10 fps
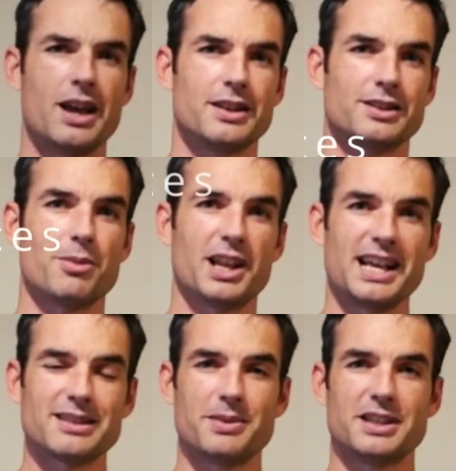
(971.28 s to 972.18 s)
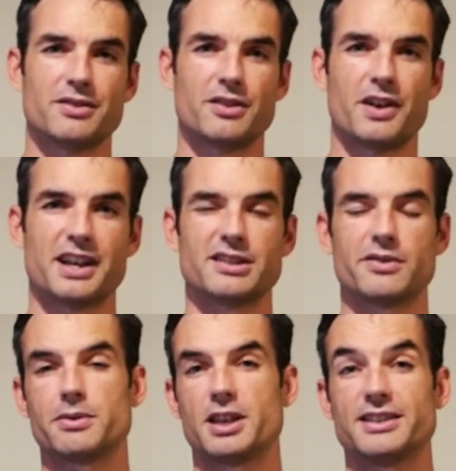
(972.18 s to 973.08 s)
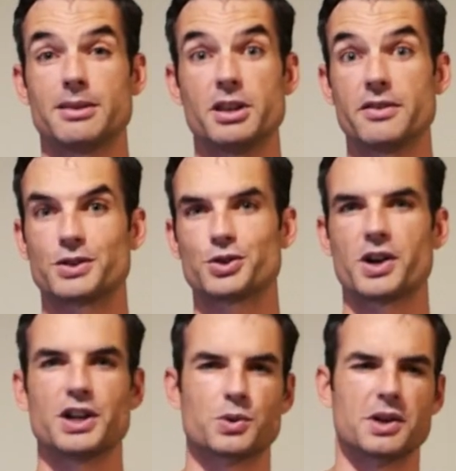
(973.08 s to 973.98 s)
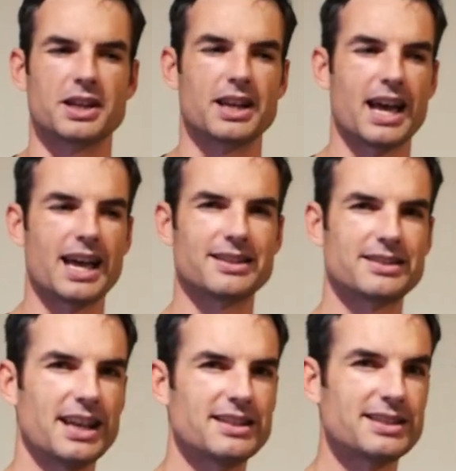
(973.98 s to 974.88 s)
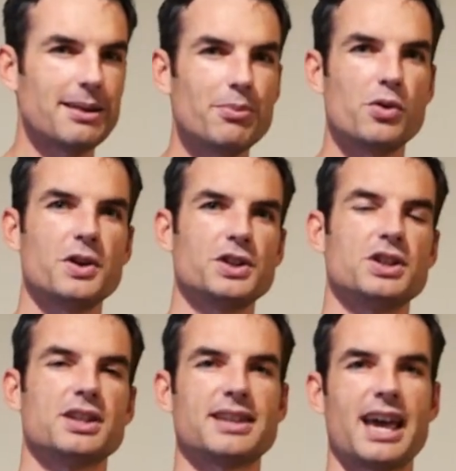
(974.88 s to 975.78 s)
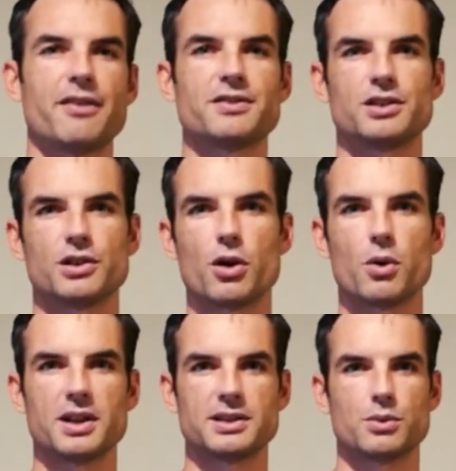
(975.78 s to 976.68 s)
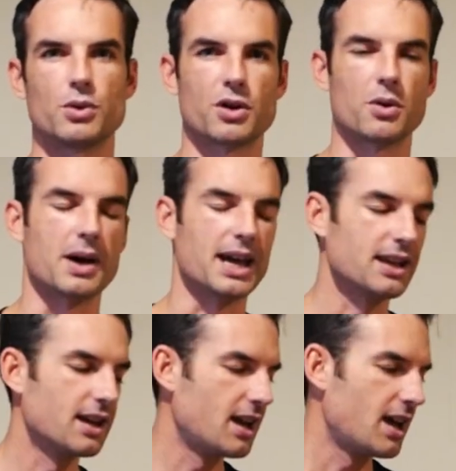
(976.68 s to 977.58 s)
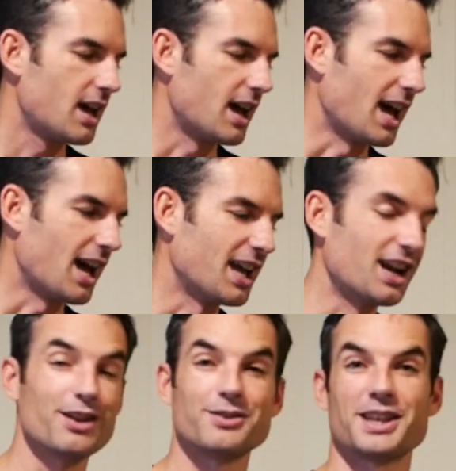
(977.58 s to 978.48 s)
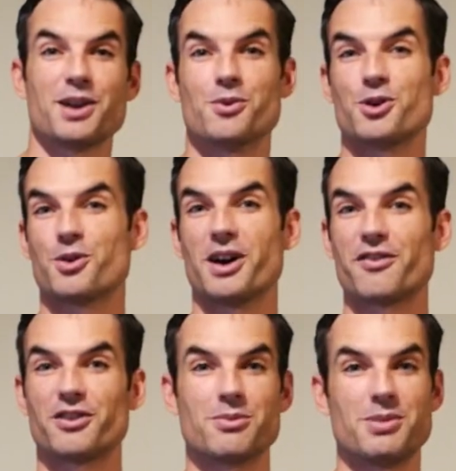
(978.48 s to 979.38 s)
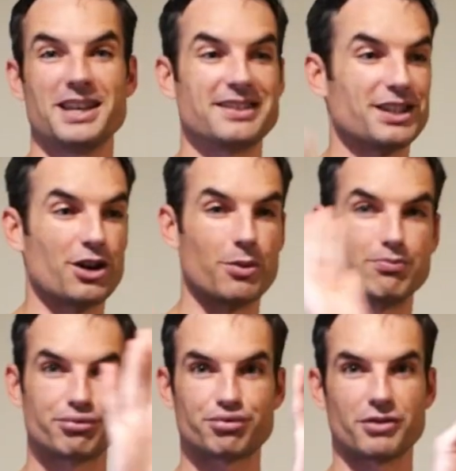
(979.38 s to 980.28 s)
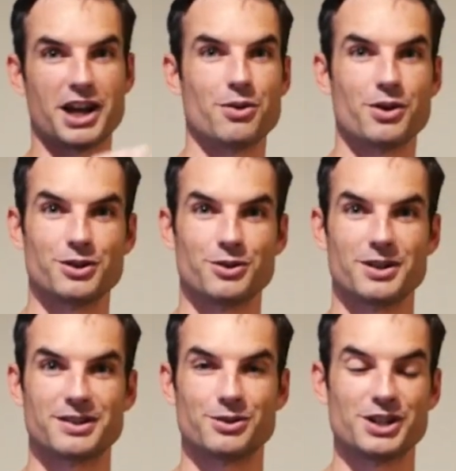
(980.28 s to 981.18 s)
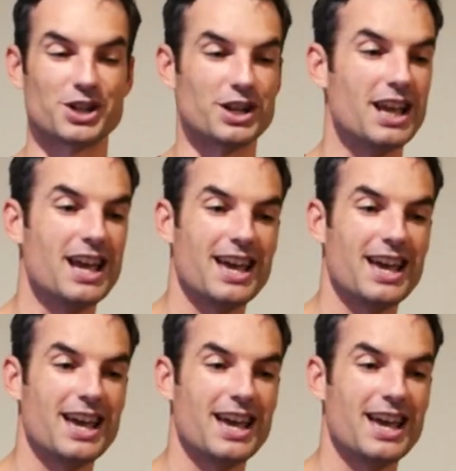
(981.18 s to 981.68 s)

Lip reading: So my last piece of advice is a bit of a strange one. At some point you just have to know when to walk away. And I don't say walk away from the piece and go, I don't want to do this audition.